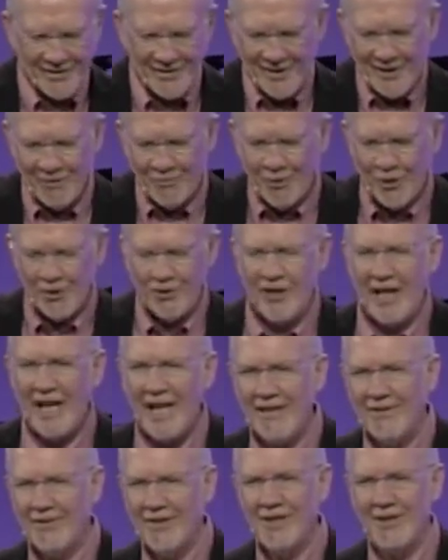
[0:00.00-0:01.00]
that were
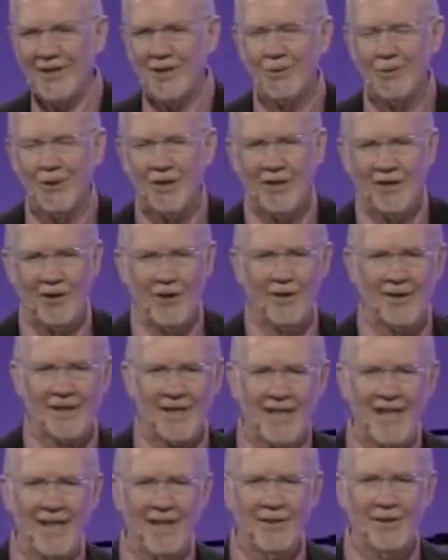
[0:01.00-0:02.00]
driving it, you would have got
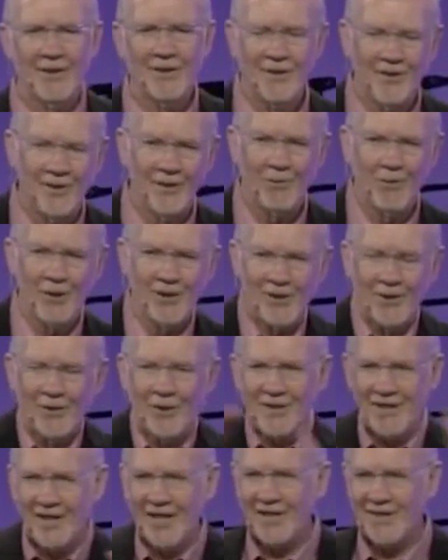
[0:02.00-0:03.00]
killed. There was no
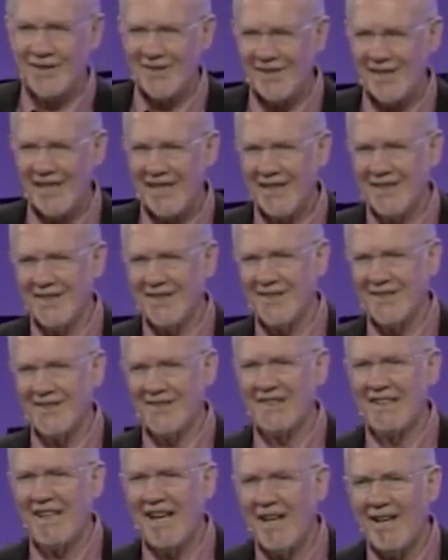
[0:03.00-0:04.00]
such things as
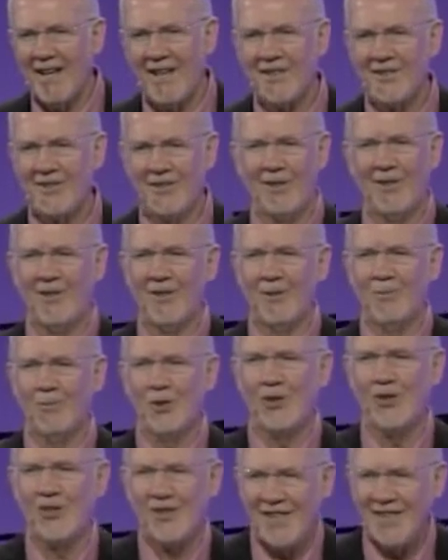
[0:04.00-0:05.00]
guards on the
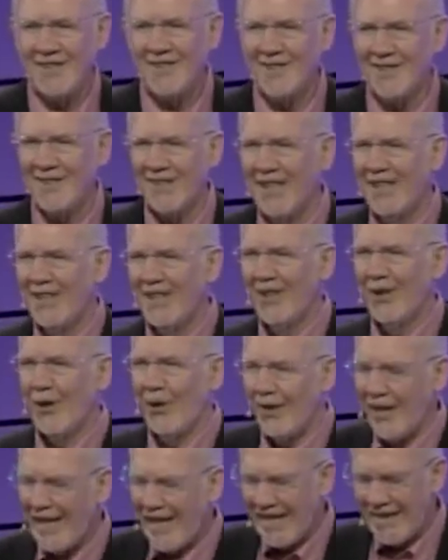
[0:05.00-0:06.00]
machines
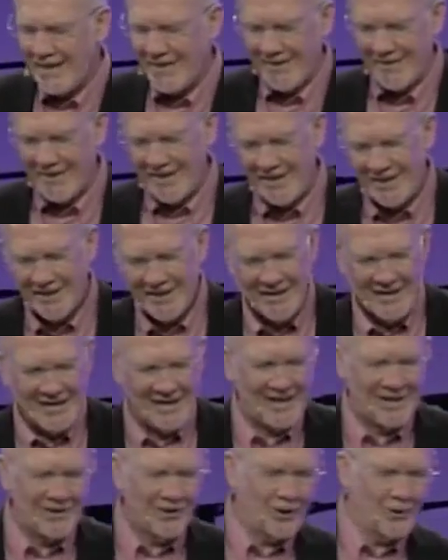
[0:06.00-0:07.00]
or anything,
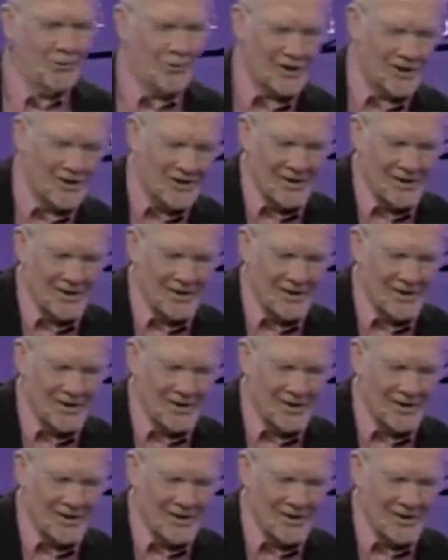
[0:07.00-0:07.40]
and you were